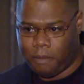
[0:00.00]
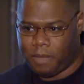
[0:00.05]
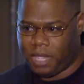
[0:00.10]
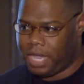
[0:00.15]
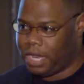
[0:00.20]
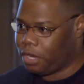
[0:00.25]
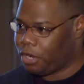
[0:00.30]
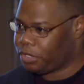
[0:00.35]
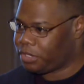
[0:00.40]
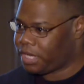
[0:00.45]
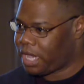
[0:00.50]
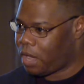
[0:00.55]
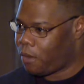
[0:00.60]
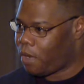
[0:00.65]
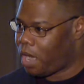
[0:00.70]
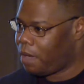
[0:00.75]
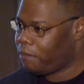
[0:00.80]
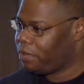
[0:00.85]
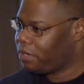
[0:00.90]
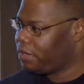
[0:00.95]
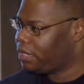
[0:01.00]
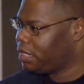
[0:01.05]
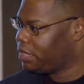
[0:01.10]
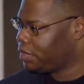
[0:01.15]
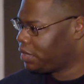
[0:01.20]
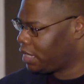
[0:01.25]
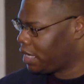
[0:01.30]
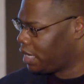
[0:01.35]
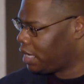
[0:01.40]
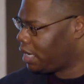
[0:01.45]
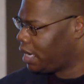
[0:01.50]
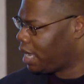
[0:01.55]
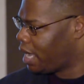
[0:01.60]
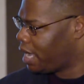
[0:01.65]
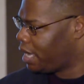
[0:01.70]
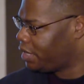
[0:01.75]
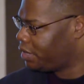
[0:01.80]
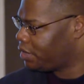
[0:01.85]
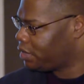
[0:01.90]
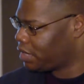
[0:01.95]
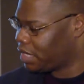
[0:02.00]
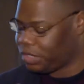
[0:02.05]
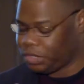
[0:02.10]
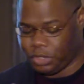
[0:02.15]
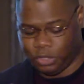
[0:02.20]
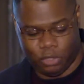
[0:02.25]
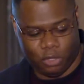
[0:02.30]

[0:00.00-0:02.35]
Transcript: In our tauopathies, again, as